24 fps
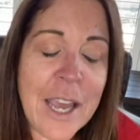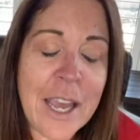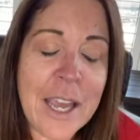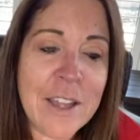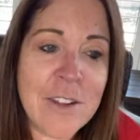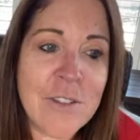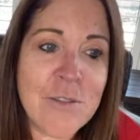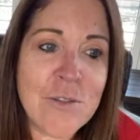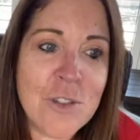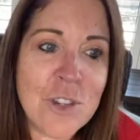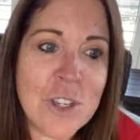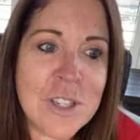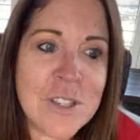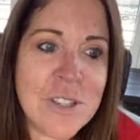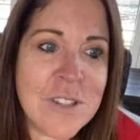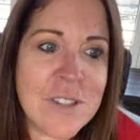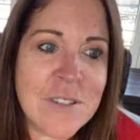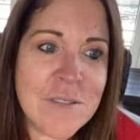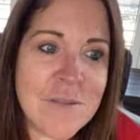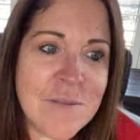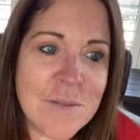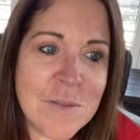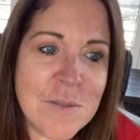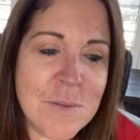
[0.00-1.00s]

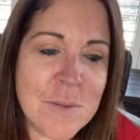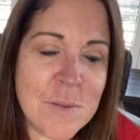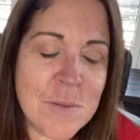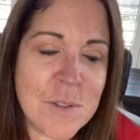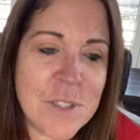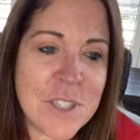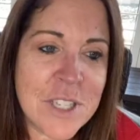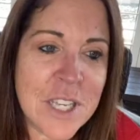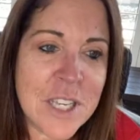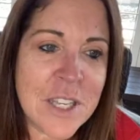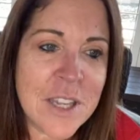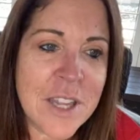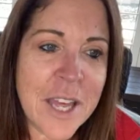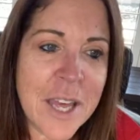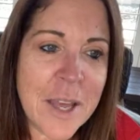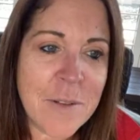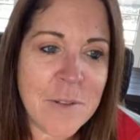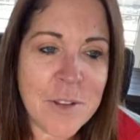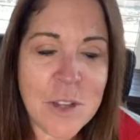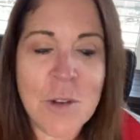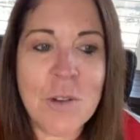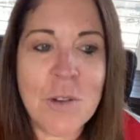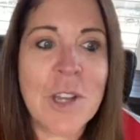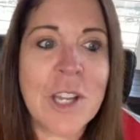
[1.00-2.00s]
Just see
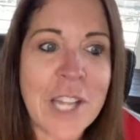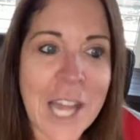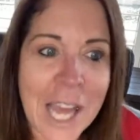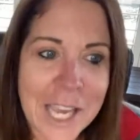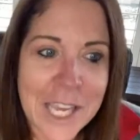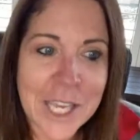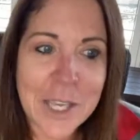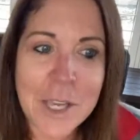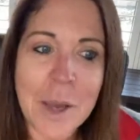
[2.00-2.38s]
that, the light